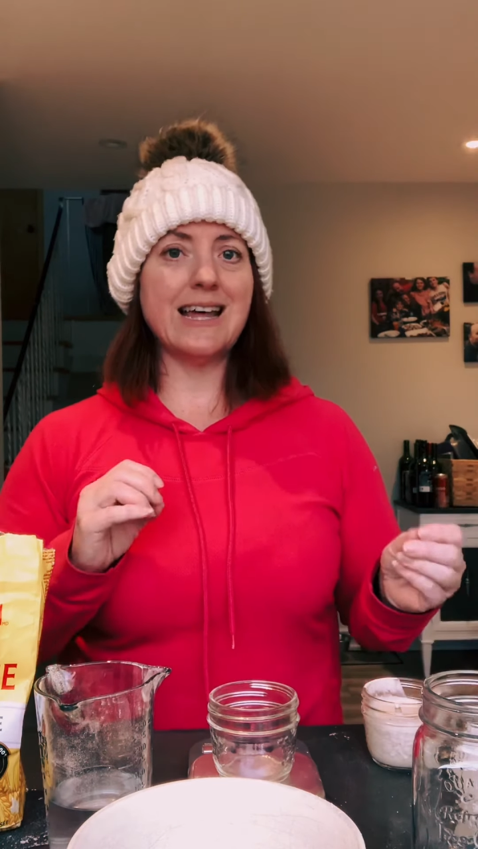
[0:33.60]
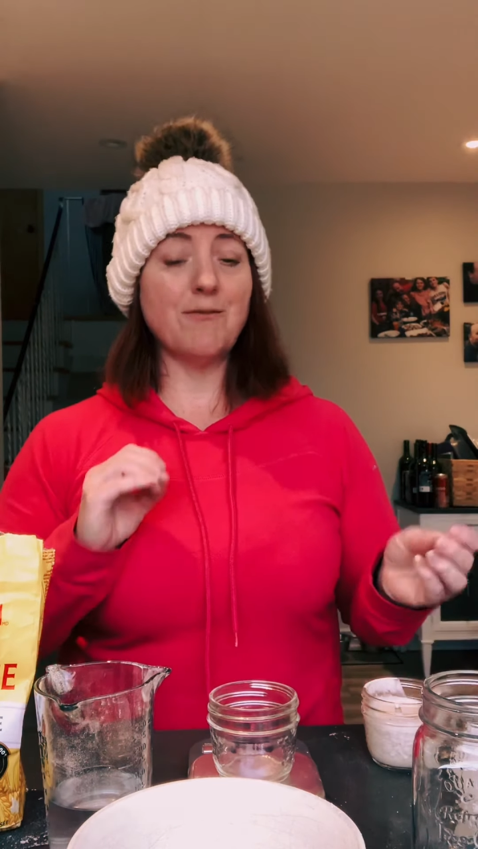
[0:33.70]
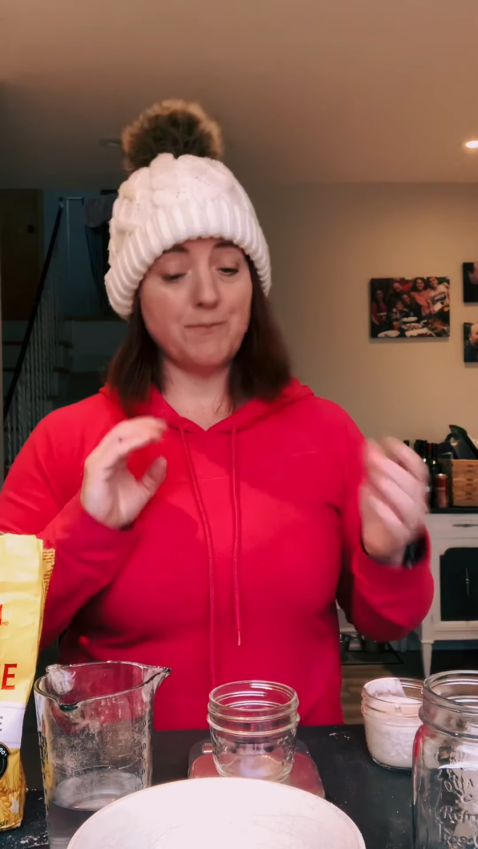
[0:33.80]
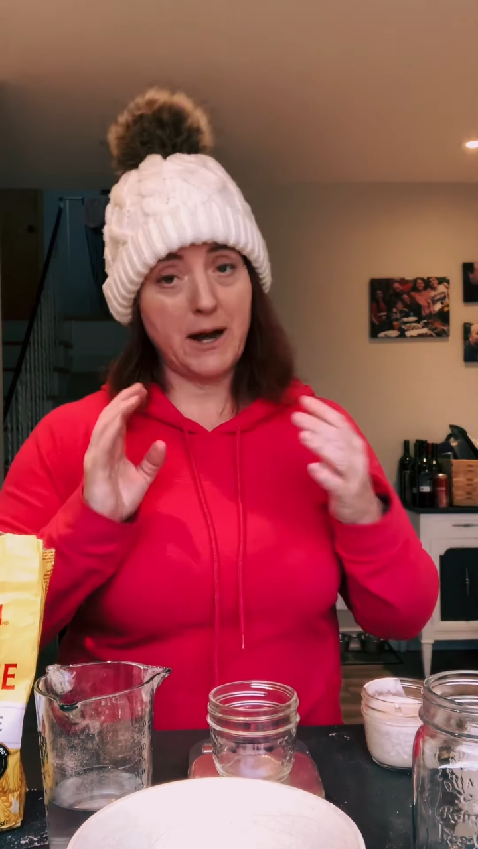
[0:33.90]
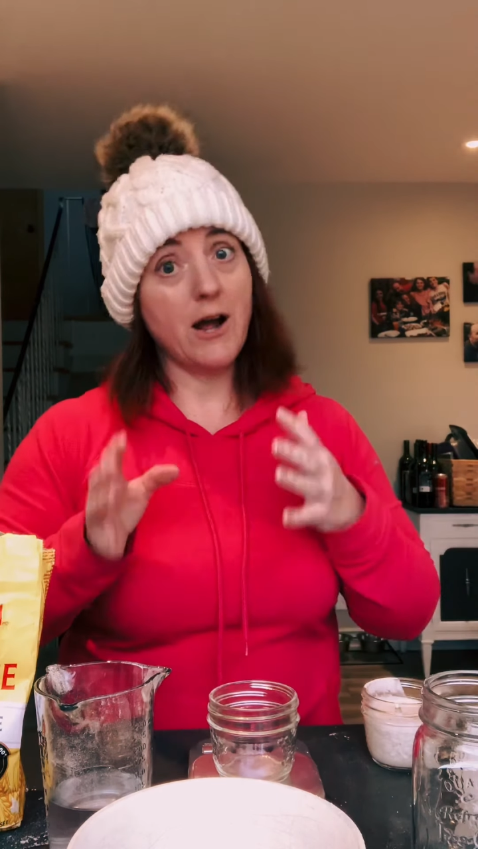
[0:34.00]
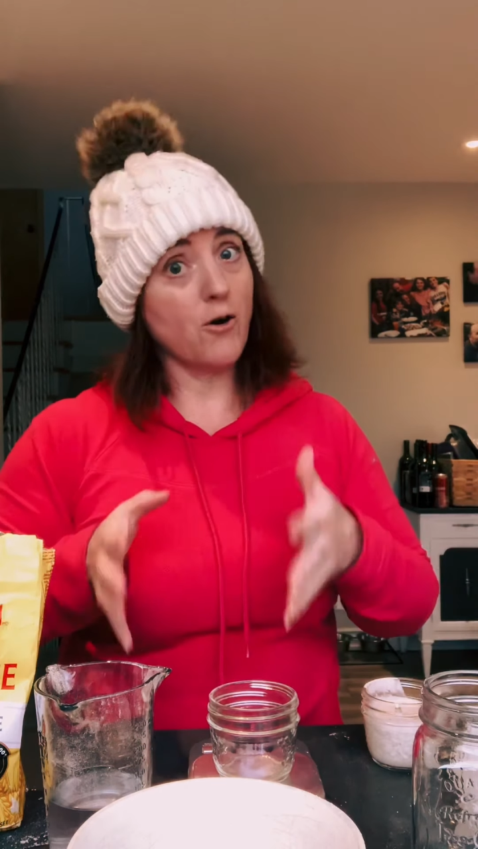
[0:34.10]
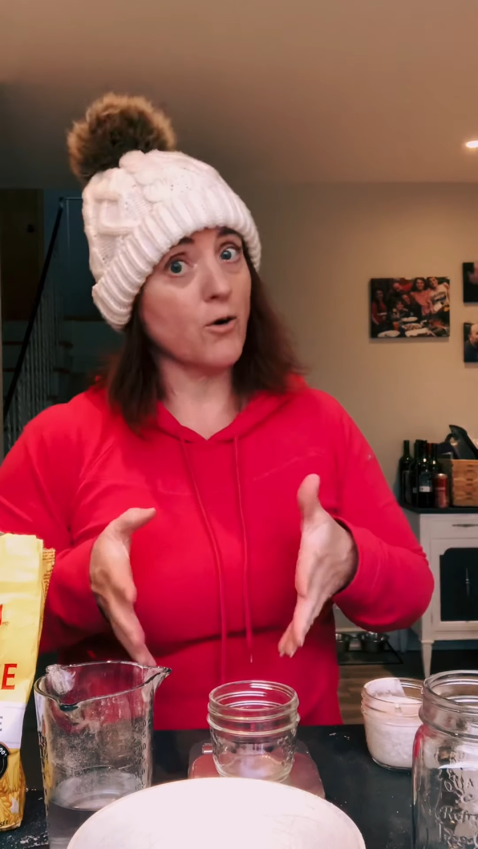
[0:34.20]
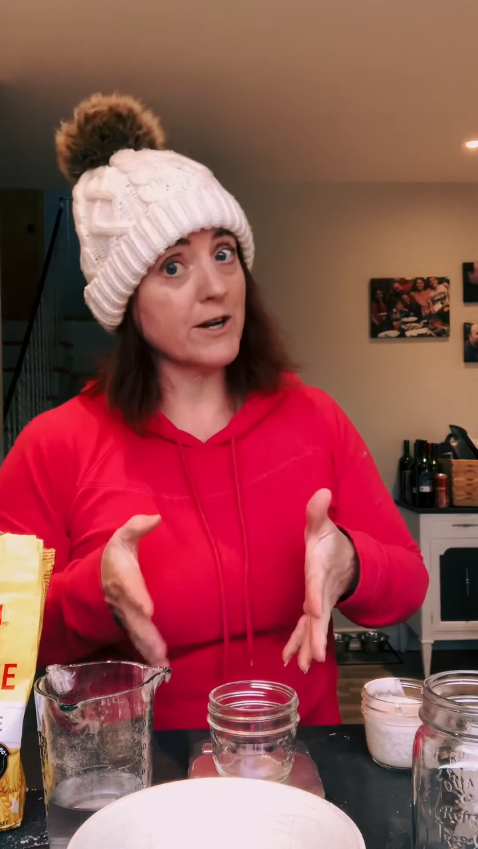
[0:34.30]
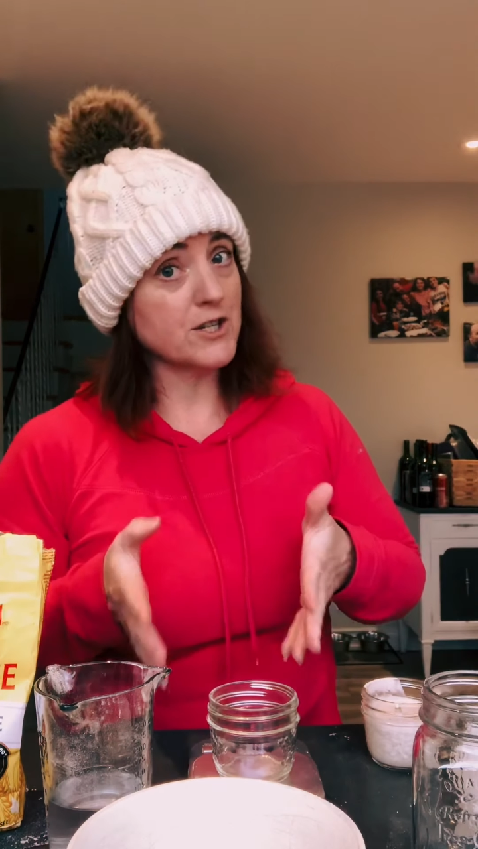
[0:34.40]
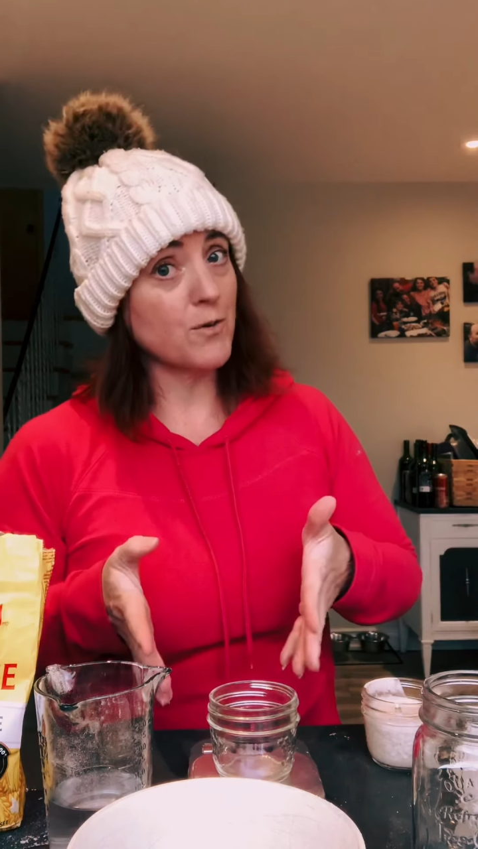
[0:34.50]

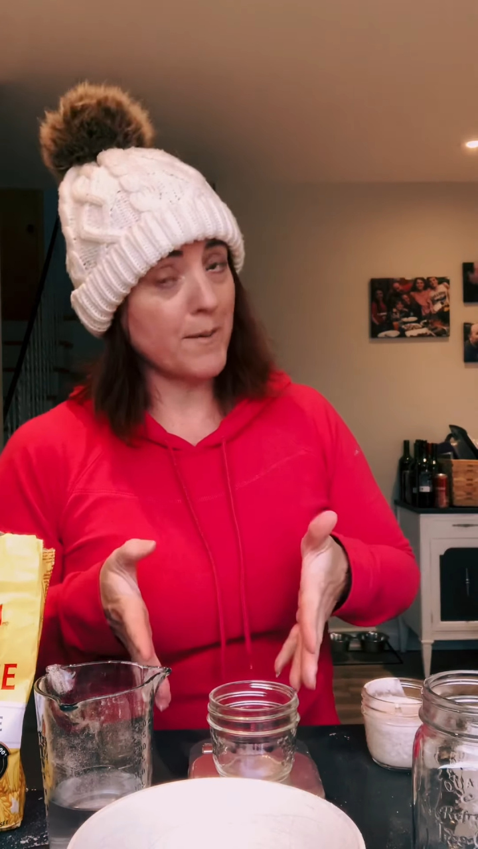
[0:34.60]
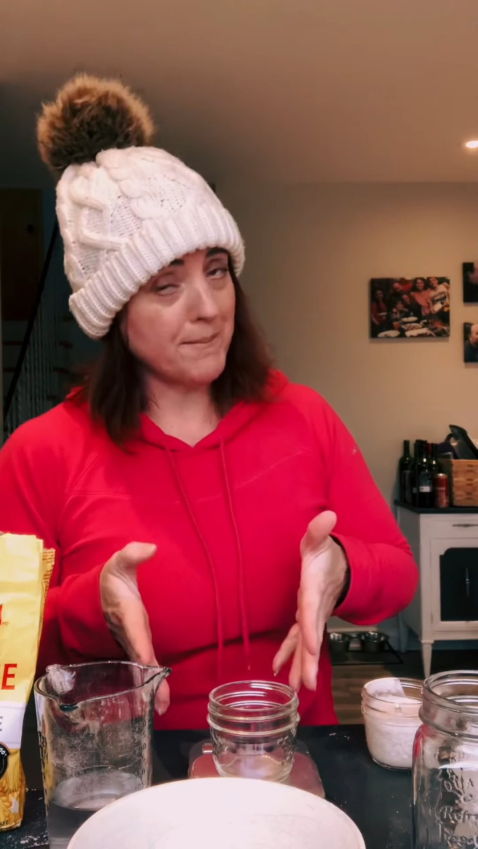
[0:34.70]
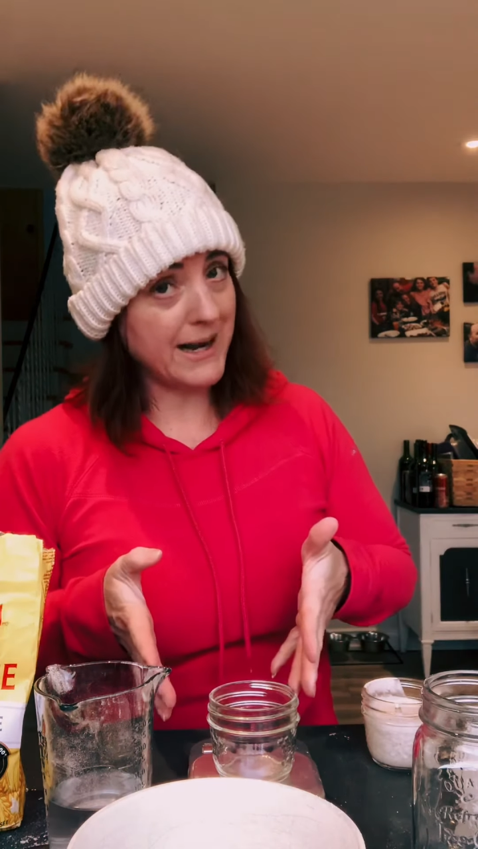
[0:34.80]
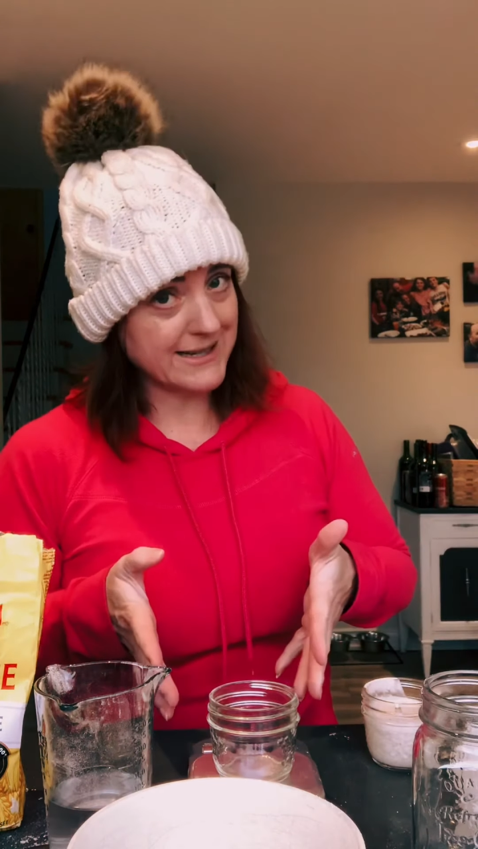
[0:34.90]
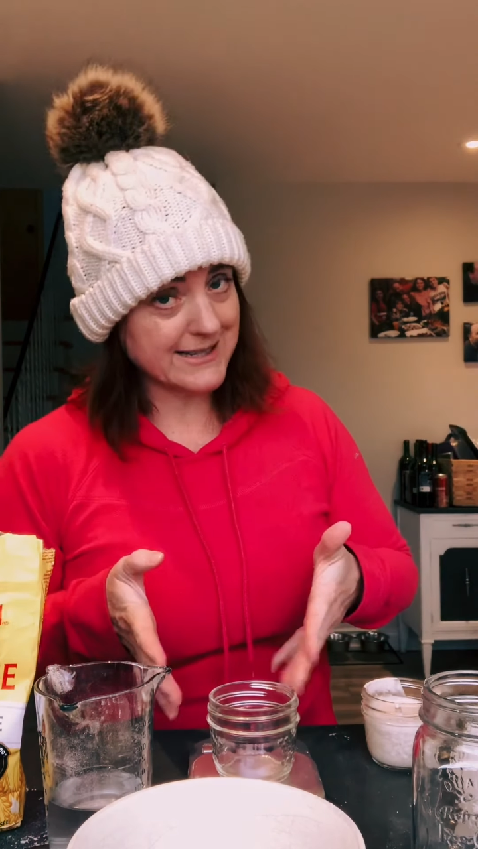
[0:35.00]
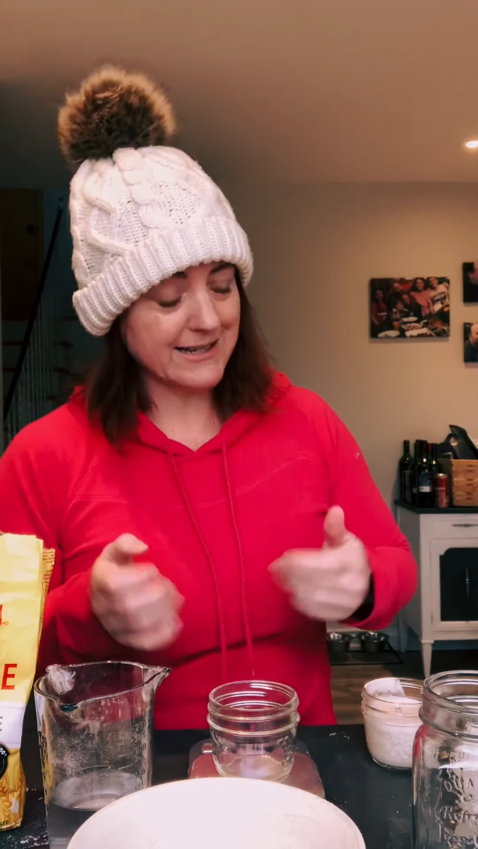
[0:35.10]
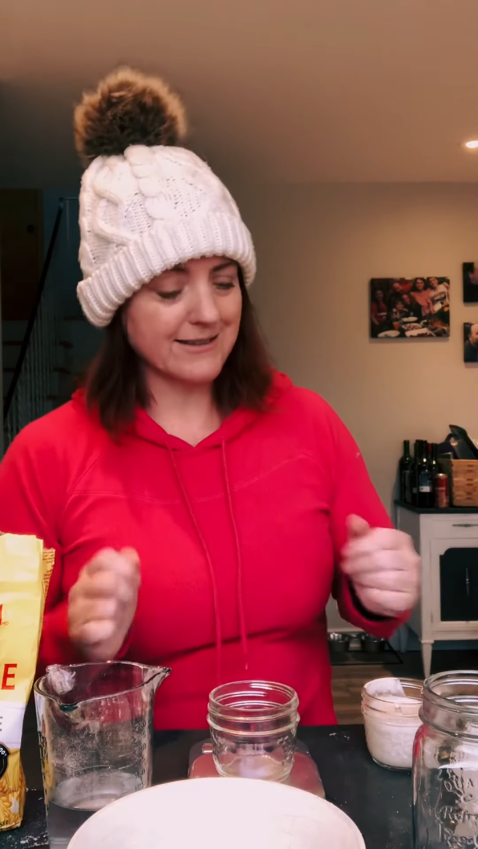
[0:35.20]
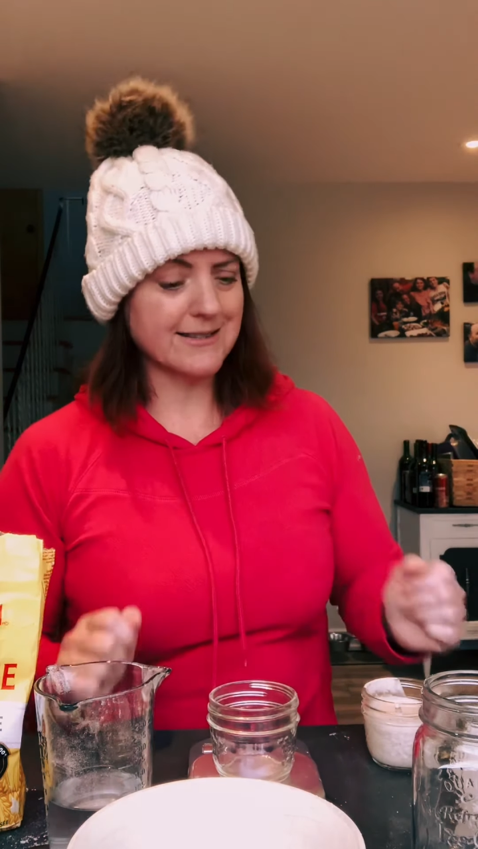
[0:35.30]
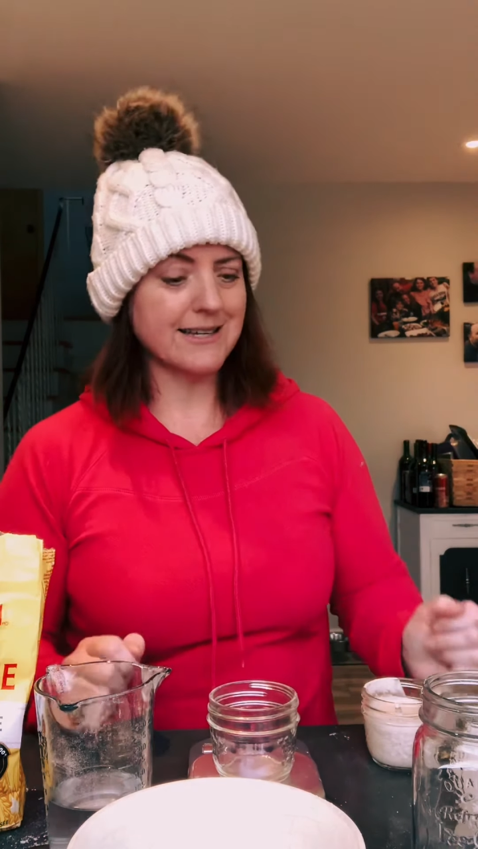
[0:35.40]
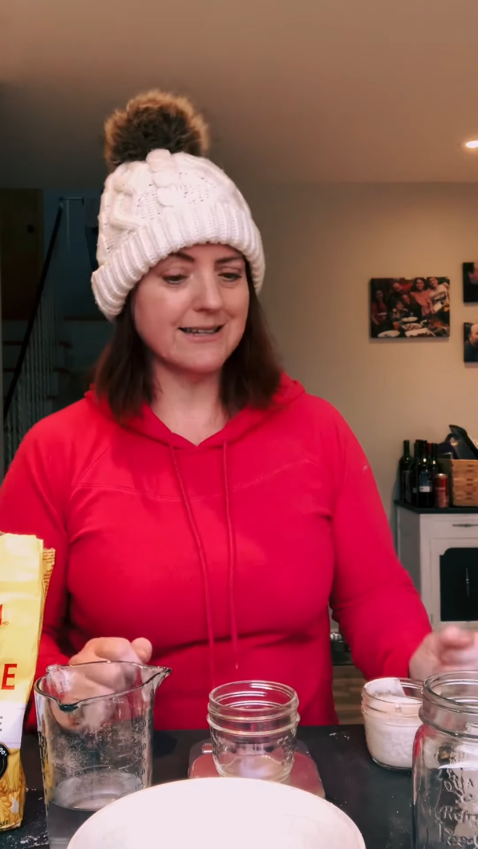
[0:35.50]
according to what my scale
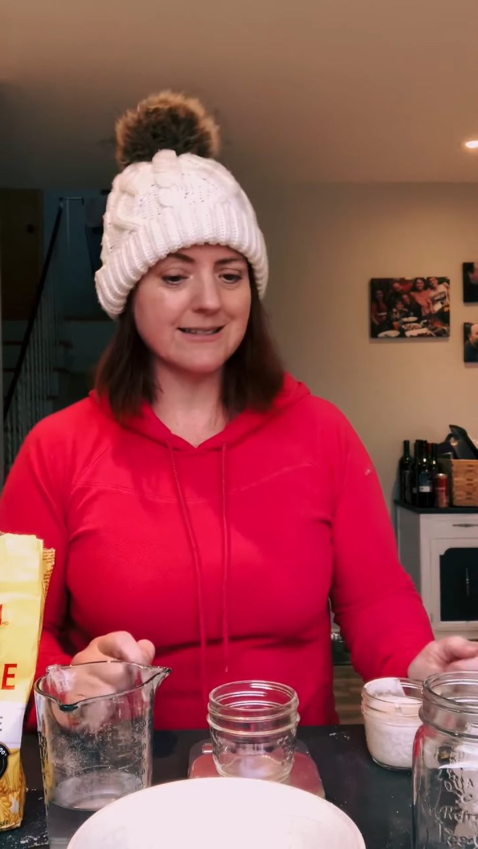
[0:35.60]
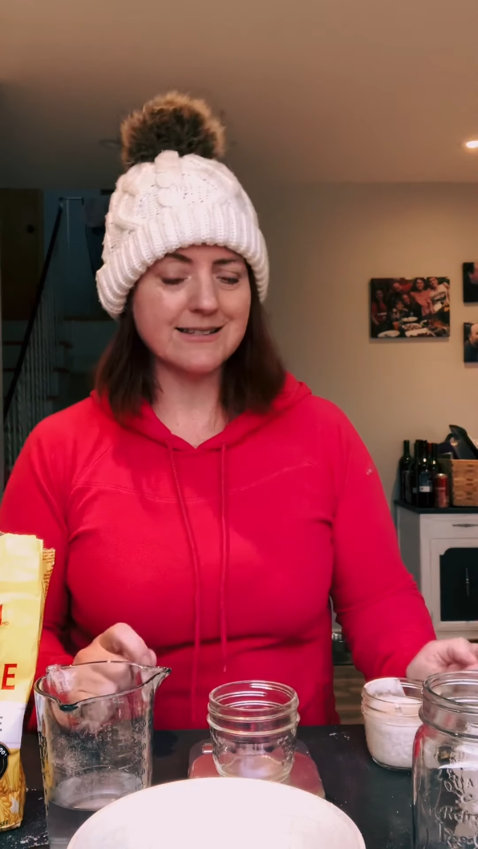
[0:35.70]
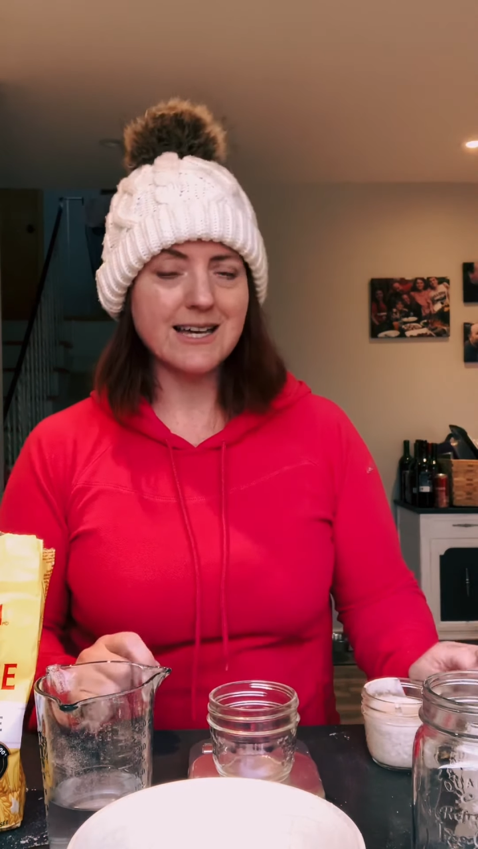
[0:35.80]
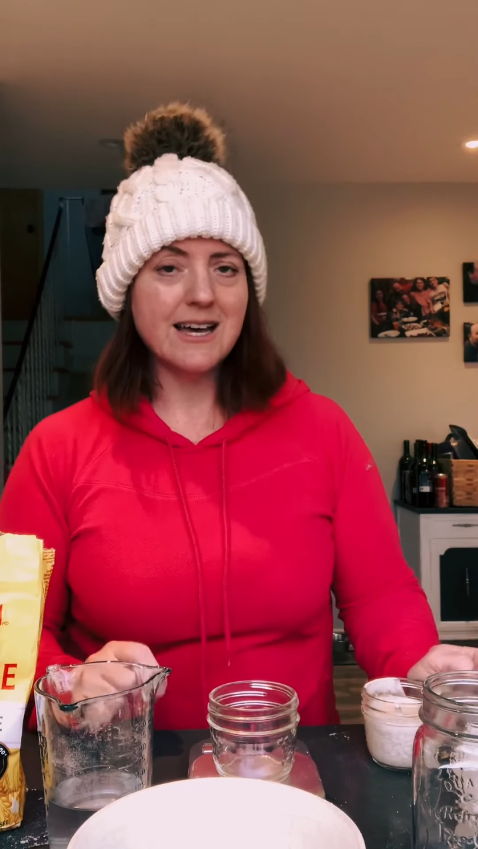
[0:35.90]
says,